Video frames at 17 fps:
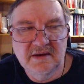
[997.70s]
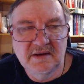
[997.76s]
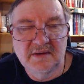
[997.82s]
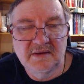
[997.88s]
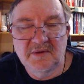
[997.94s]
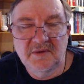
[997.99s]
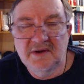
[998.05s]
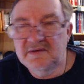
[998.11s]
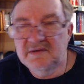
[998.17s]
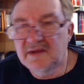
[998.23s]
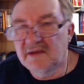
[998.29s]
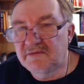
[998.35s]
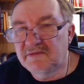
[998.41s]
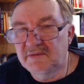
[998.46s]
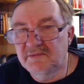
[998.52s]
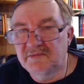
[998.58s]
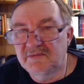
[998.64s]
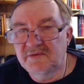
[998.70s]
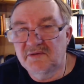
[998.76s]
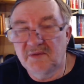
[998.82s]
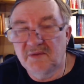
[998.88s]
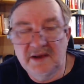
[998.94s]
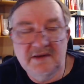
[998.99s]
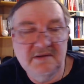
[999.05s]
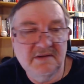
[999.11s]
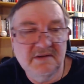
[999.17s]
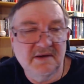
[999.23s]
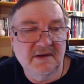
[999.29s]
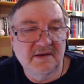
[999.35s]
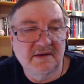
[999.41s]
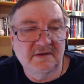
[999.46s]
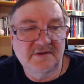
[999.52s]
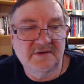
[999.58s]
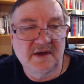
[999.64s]
but he stuffed him twice on
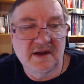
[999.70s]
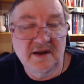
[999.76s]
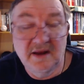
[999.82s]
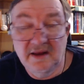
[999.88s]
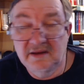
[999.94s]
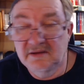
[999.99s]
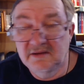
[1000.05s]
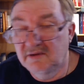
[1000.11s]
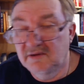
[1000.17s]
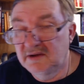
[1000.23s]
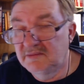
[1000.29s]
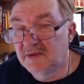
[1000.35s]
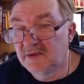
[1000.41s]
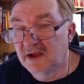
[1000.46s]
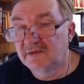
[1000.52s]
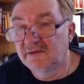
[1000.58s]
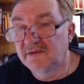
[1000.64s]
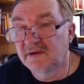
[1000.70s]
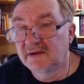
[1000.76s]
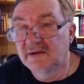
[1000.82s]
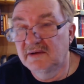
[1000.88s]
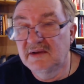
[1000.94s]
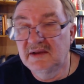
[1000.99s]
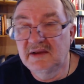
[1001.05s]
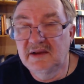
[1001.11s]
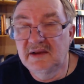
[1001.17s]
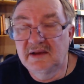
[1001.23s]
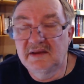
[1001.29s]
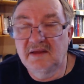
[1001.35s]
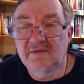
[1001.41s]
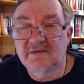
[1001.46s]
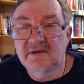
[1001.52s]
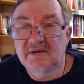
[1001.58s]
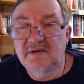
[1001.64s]
the shot and the rebound.
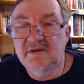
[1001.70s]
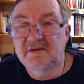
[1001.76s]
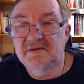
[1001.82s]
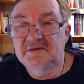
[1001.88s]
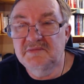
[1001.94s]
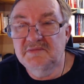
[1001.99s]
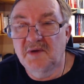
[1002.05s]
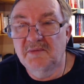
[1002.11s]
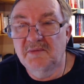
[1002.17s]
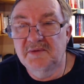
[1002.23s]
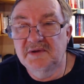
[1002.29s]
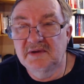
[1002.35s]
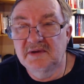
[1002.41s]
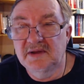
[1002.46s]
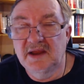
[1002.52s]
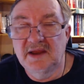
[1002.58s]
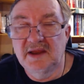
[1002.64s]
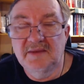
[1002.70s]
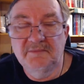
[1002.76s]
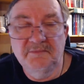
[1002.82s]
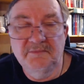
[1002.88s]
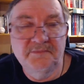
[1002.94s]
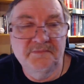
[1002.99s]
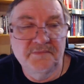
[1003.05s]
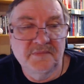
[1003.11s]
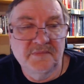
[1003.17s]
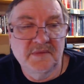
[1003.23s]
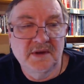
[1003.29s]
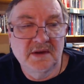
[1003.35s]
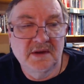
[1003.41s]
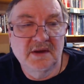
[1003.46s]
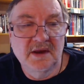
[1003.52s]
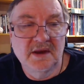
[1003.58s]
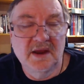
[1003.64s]
that was a huge moment in the game.
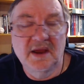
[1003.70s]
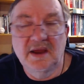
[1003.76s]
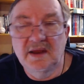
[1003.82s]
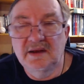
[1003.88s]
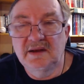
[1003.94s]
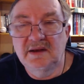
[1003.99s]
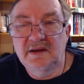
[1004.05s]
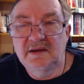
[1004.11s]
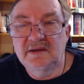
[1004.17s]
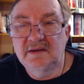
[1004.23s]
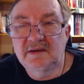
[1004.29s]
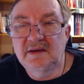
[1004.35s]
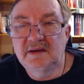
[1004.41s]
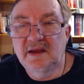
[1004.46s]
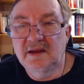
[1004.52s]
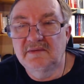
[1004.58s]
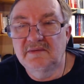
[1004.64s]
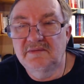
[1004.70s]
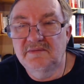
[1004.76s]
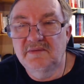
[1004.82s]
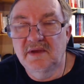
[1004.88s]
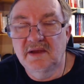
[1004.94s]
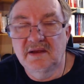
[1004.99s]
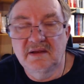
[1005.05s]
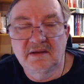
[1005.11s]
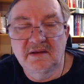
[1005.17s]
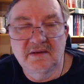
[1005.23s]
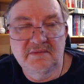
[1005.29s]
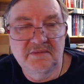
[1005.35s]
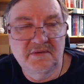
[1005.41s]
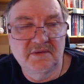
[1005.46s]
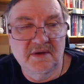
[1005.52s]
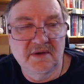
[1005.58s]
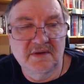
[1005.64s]
And he, he had a, uh, a
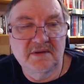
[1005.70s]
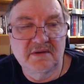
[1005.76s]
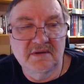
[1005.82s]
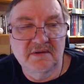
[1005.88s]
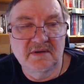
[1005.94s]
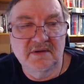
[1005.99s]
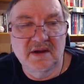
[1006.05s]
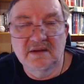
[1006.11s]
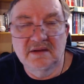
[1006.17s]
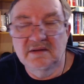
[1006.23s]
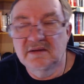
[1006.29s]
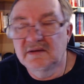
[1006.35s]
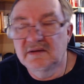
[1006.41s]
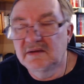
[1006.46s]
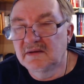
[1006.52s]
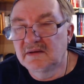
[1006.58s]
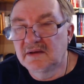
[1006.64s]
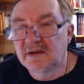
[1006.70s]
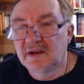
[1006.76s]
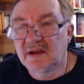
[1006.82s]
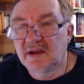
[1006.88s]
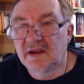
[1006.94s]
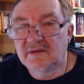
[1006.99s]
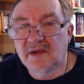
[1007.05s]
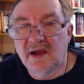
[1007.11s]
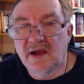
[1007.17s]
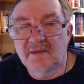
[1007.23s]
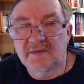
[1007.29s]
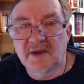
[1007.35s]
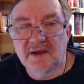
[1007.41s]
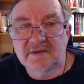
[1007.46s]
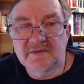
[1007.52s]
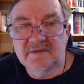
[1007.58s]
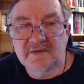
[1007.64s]
few other uh, uh,
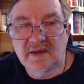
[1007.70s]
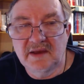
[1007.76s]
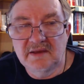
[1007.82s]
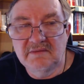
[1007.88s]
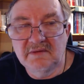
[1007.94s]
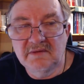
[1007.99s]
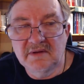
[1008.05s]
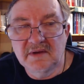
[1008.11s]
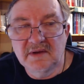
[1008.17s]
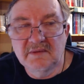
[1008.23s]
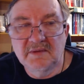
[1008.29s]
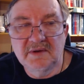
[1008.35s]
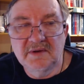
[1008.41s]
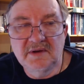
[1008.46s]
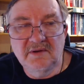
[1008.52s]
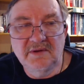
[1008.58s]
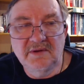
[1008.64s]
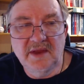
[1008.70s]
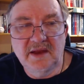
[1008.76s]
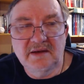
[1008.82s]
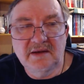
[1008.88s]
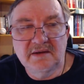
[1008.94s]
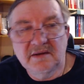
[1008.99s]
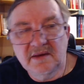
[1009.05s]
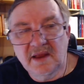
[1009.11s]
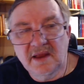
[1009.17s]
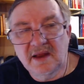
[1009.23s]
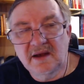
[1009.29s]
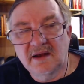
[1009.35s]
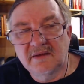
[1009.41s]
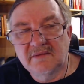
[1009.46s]
top-notch saves. But you know that that